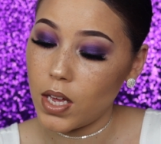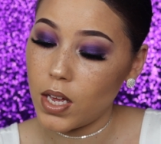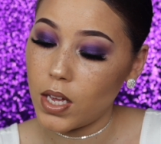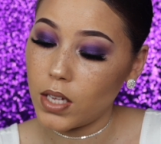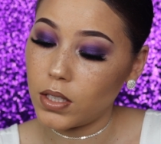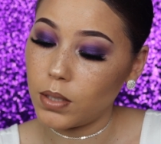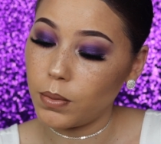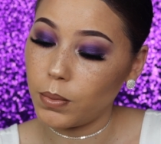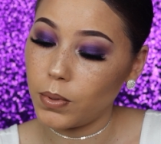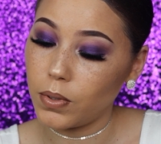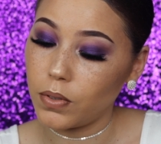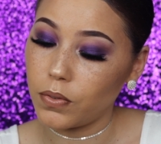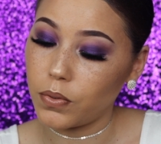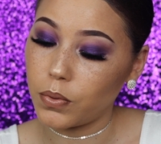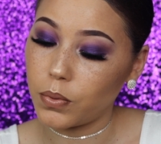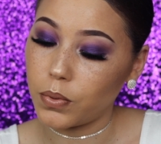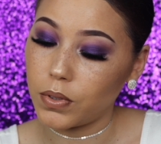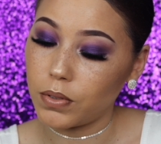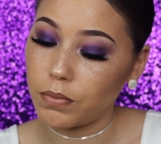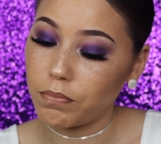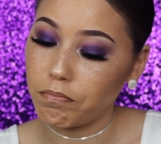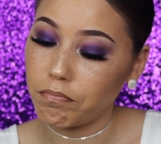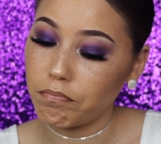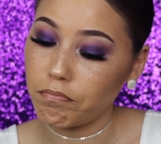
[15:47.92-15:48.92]
It's a beautiful
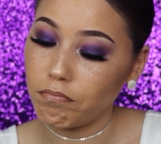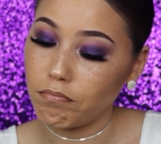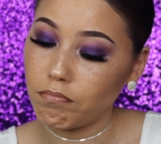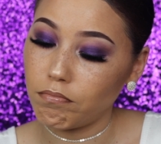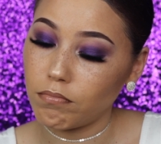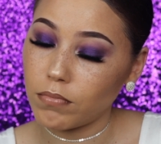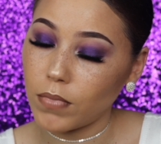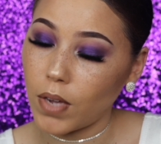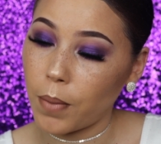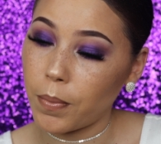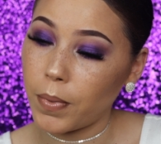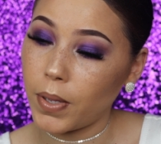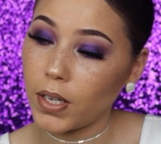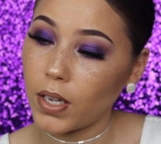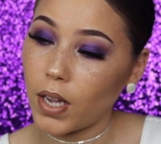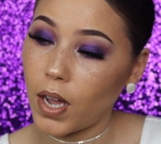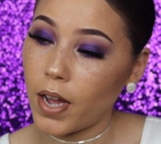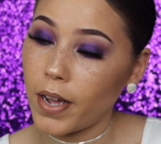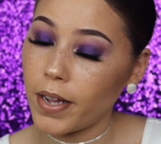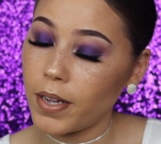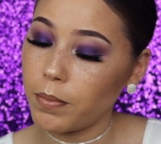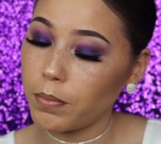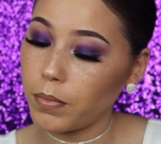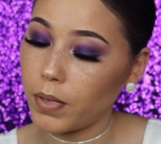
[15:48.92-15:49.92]
one.
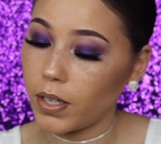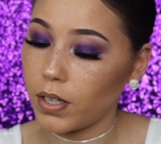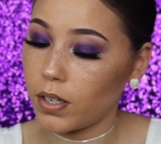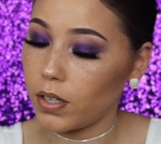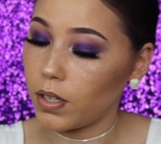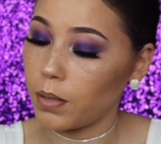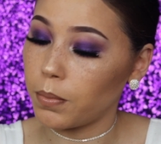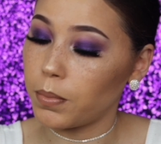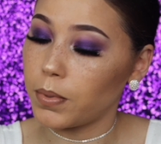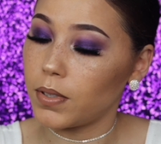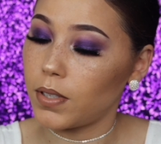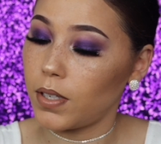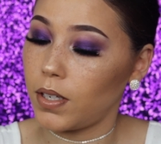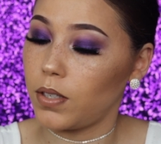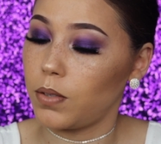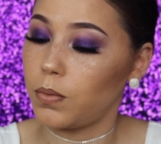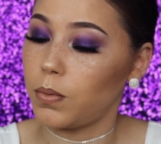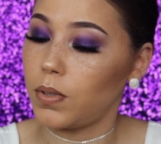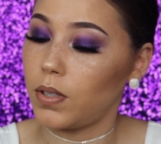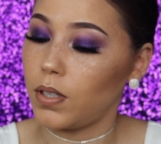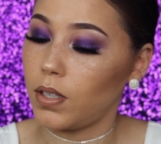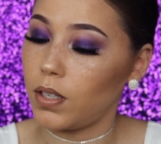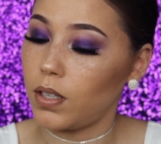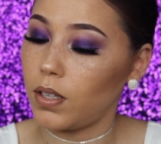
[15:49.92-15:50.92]
I am like obsessed
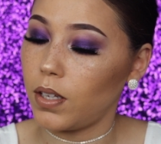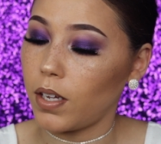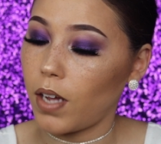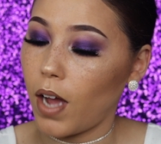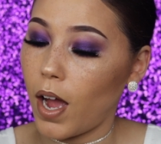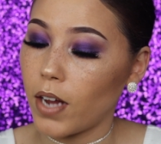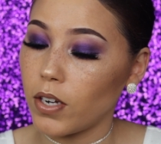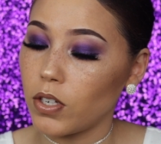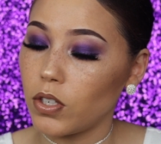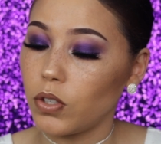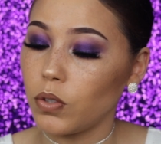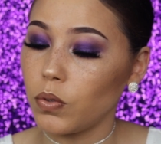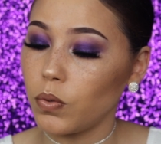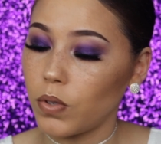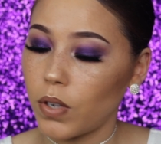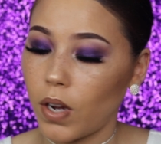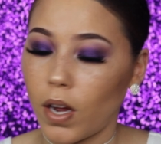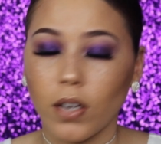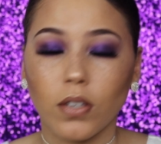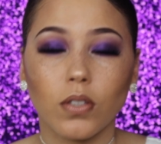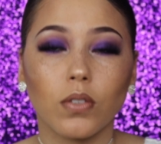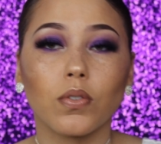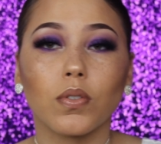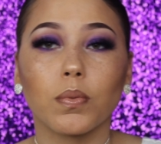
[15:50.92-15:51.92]
with it. Like, I do
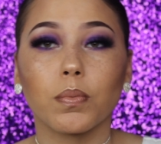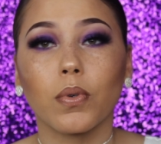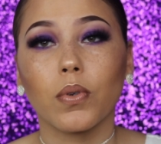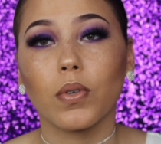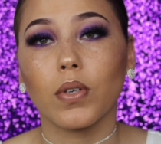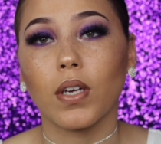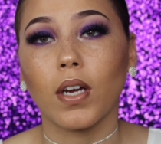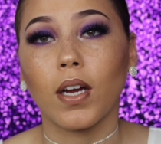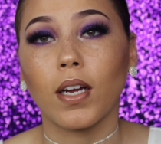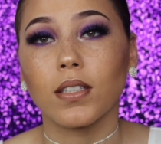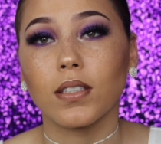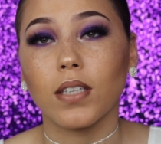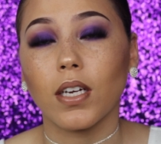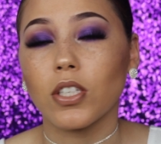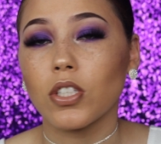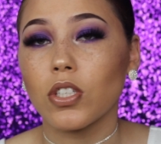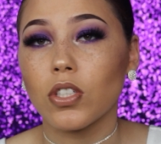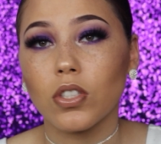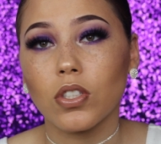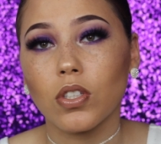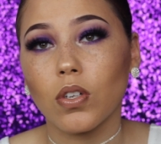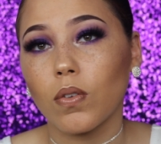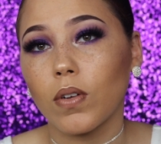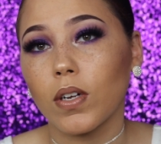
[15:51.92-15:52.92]
not do smoky eyes. I
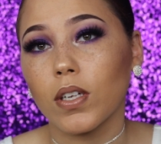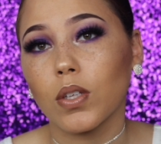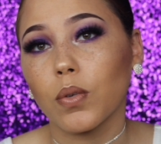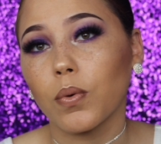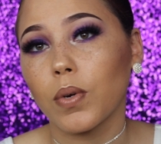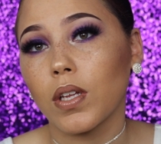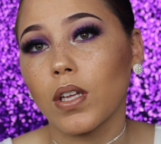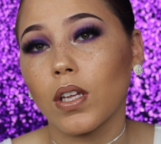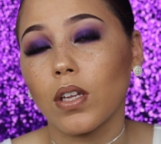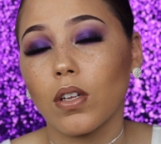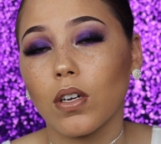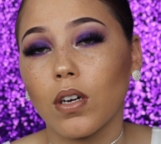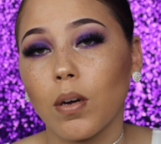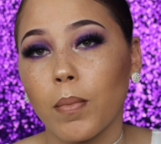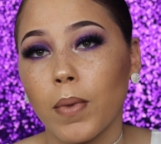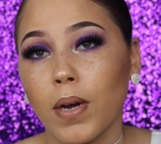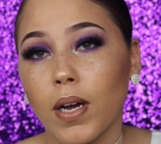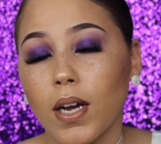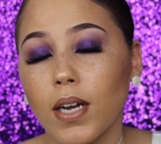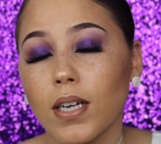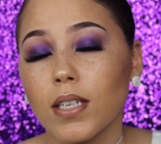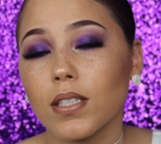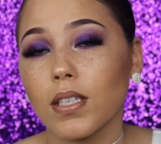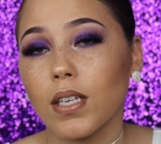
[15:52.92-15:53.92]
just don't like the way they look on my
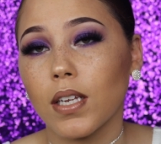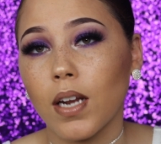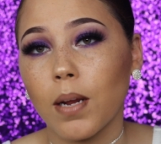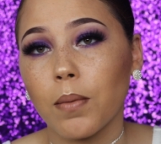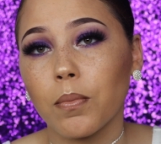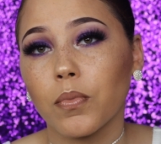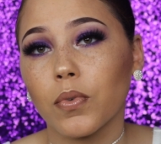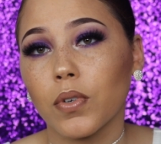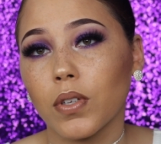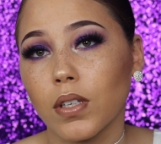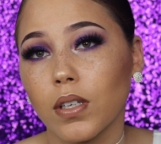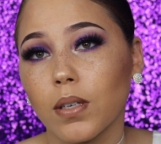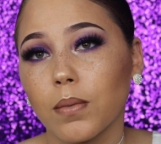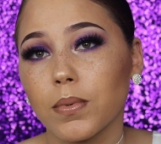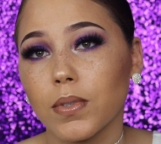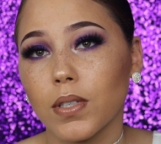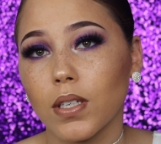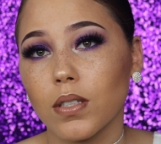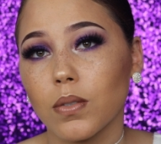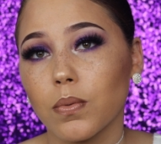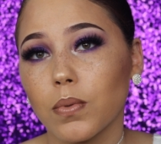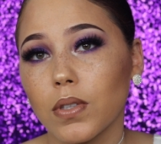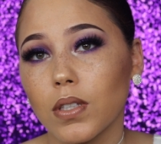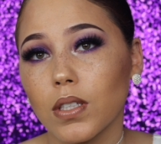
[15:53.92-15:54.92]
eyes, and I'm really
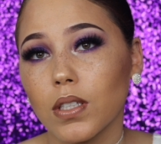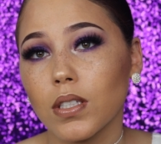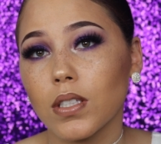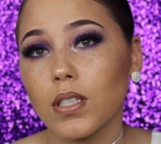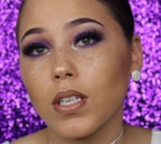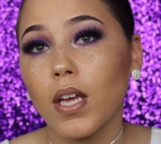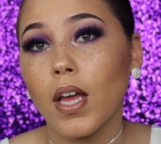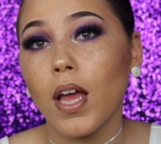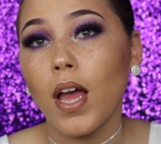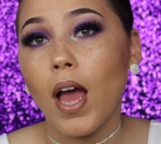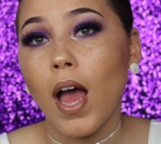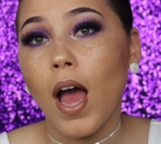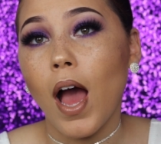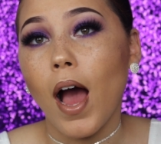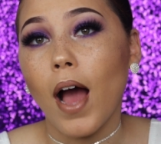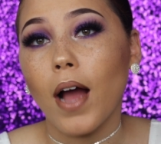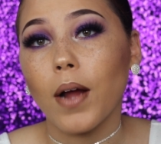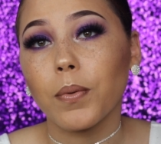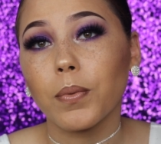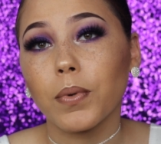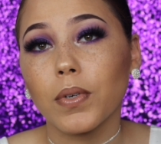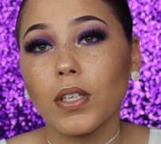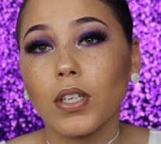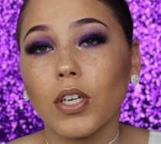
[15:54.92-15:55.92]
obsessed with this.
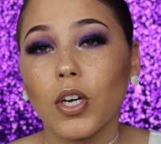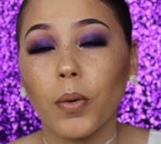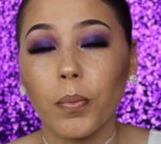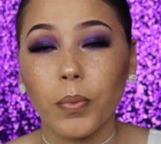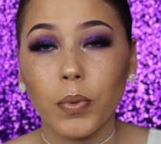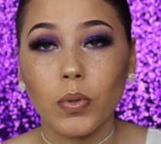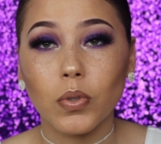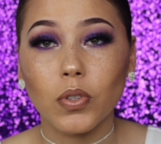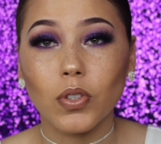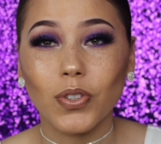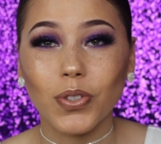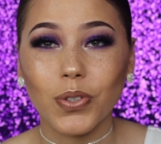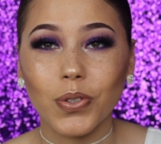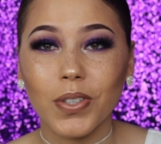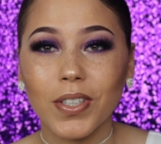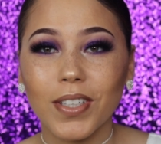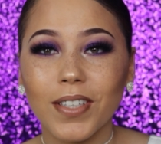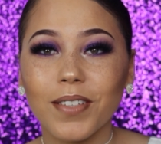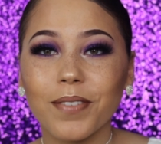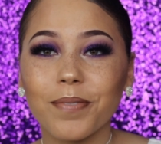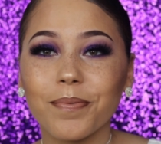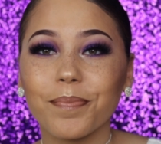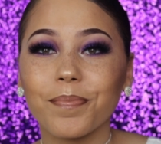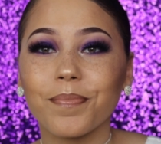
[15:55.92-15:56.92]
I really hope you
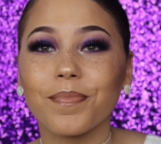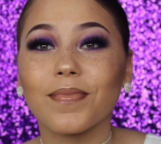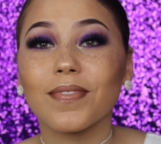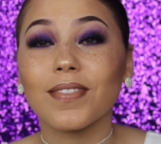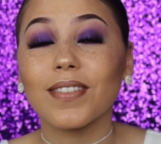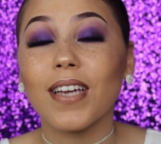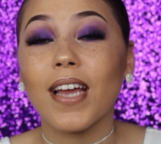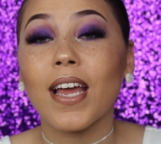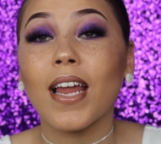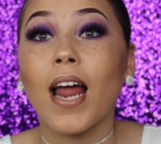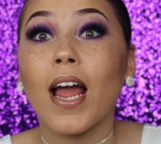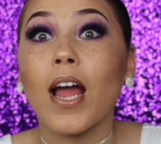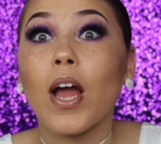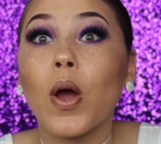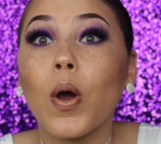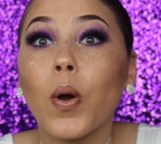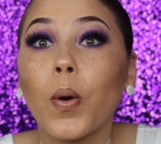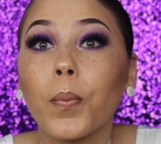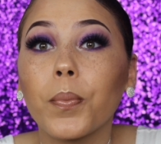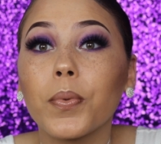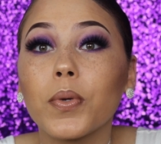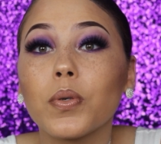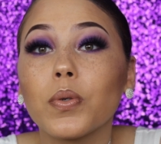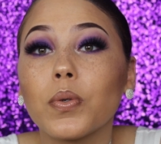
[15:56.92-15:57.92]
enjoyed, and I
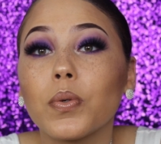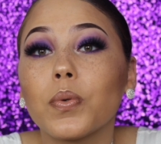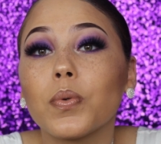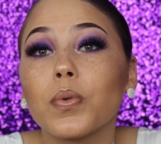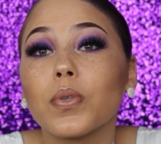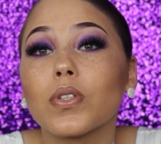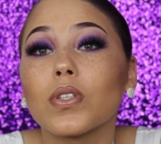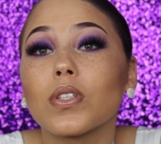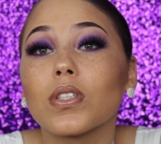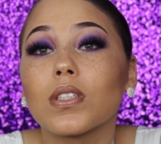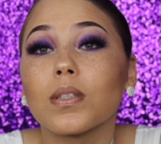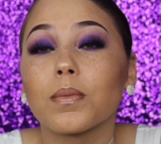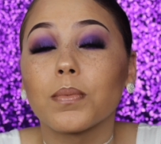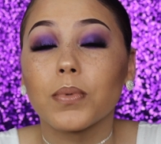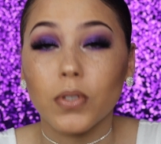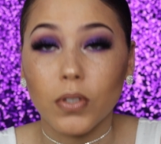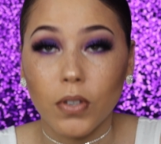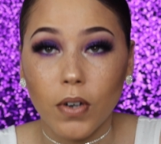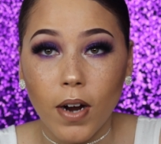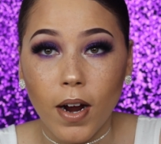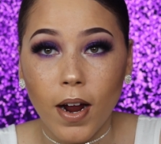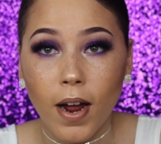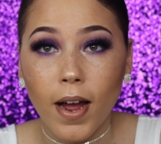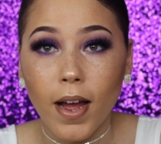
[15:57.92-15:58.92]
hope you
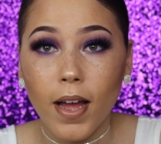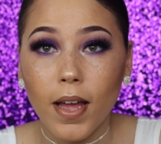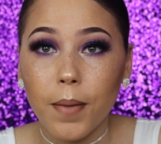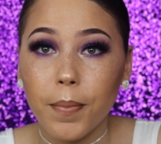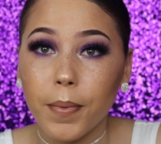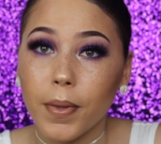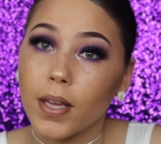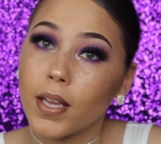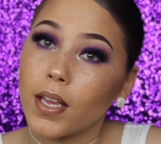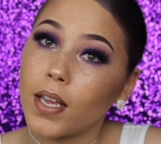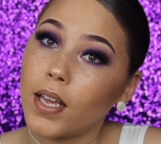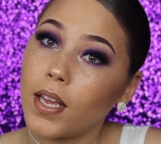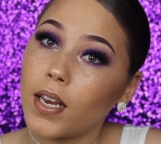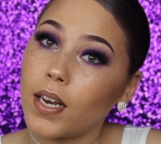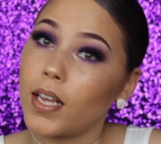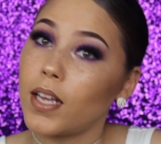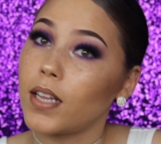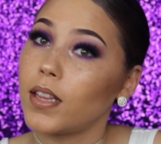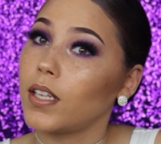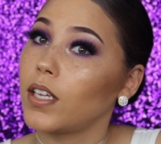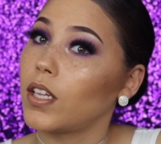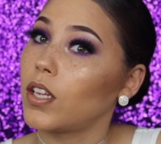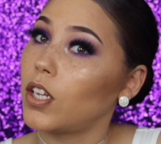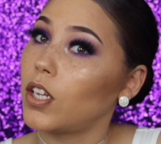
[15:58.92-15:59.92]
subscribe and hit the